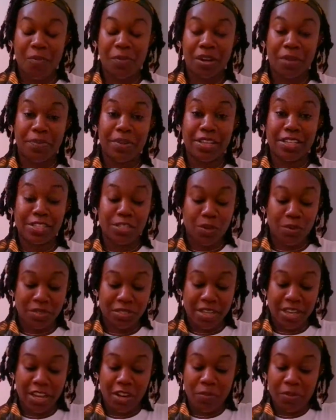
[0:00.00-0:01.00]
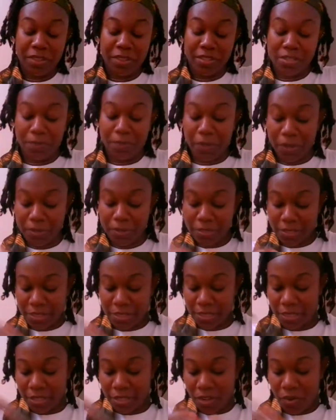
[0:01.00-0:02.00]
want to be associated with this
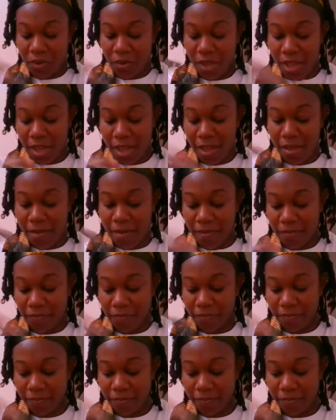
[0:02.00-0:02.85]
person, okay?